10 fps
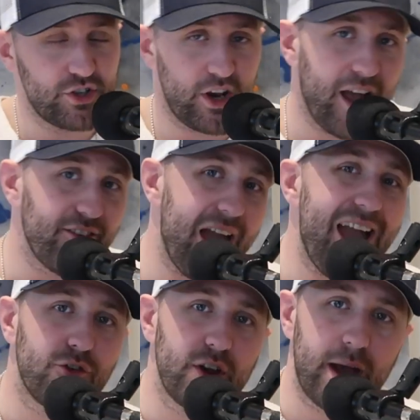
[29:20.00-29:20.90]
Should have
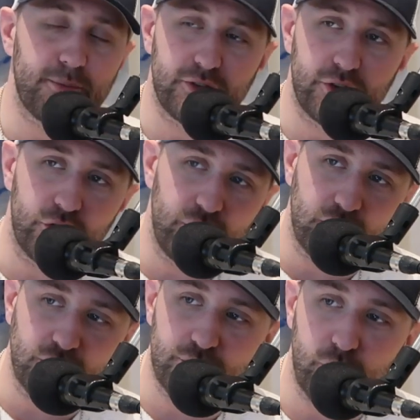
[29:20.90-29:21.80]
every episode. You
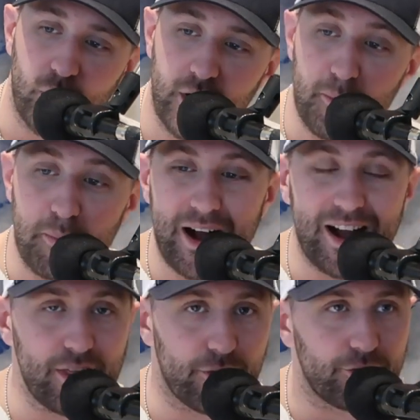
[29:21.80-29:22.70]
can look for it
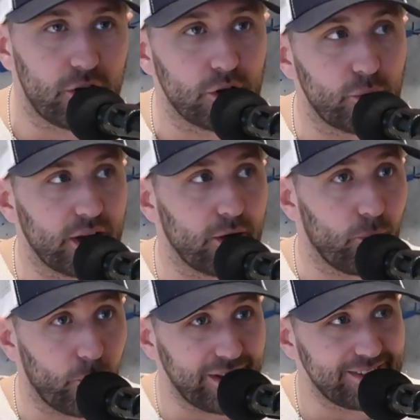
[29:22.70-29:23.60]
by the following
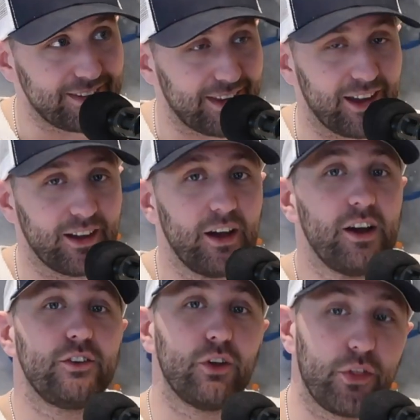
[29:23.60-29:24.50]
Wednesday.
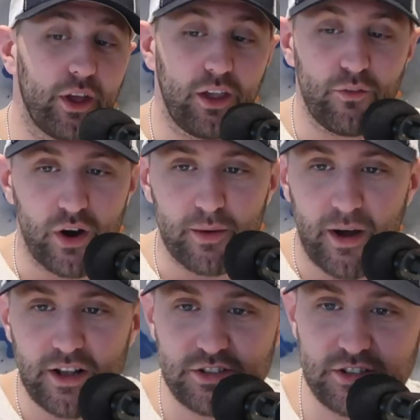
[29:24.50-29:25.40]
So thank you very
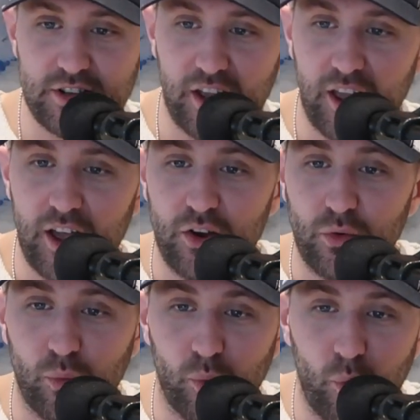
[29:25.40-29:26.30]
much.
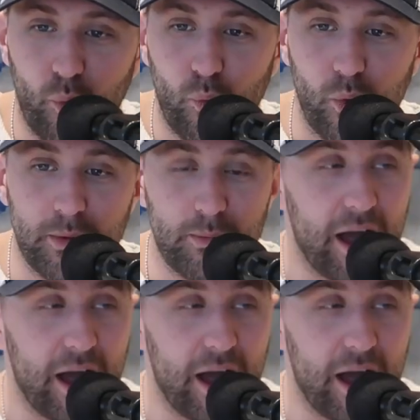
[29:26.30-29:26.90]
And we'll be